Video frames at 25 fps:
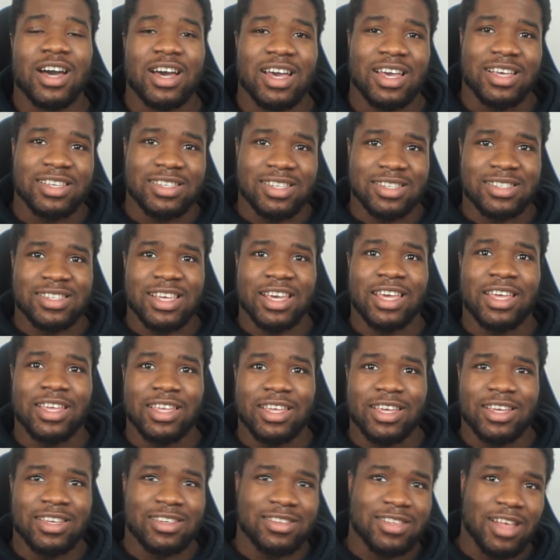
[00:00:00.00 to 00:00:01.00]
it's the second
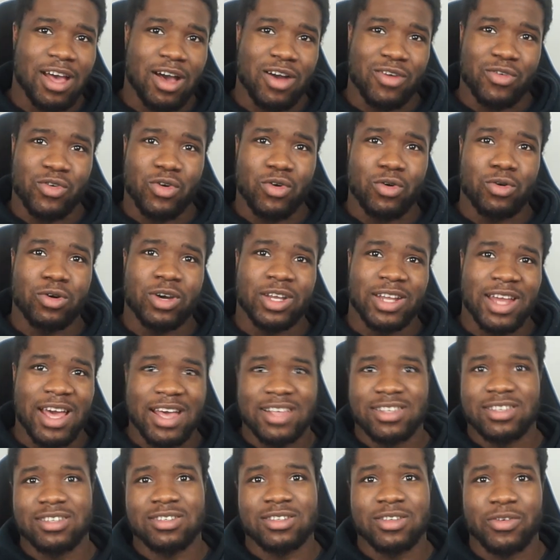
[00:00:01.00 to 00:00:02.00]
years that are
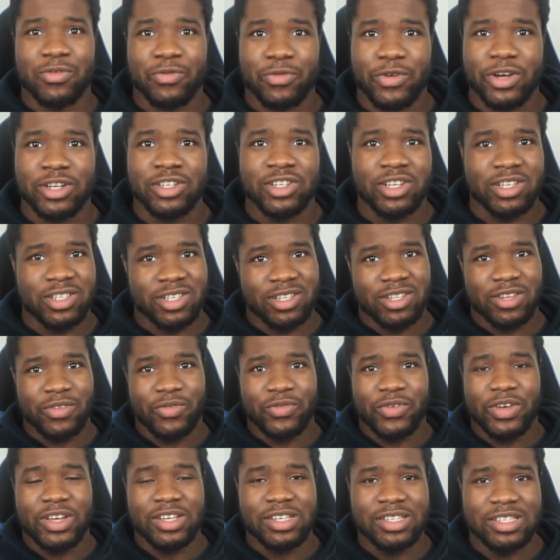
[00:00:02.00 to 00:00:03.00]
organized as the freshers and the
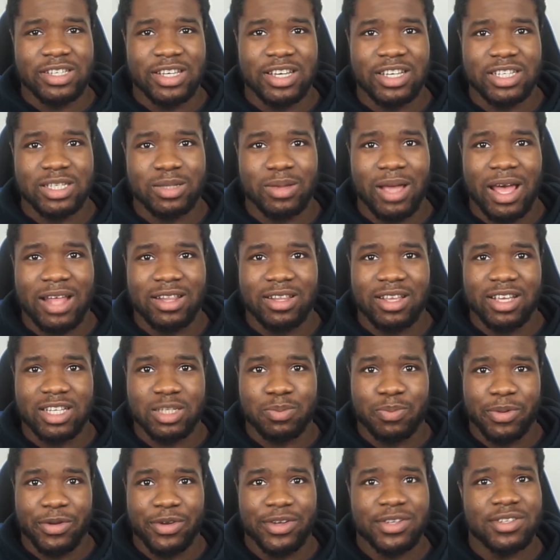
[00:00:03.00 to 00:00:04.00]
first year and the
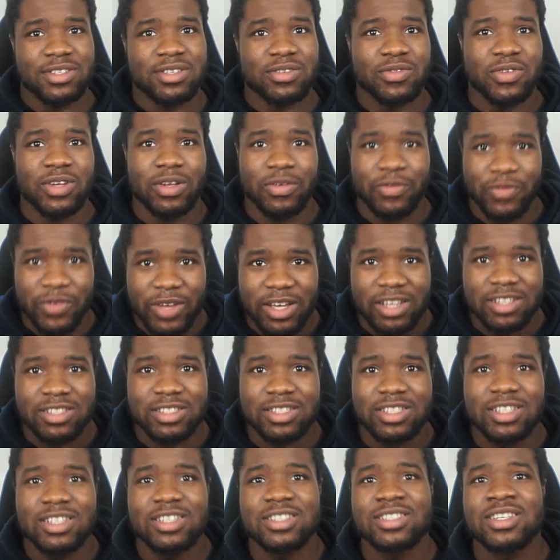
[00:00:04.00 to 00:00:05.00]
experience for the first
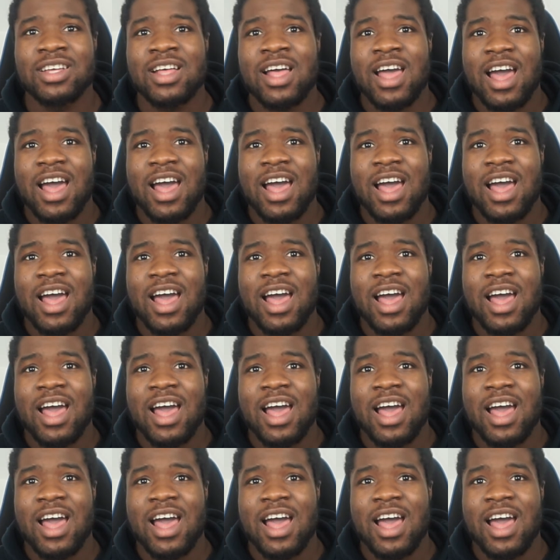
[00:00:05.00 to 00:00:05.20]
years.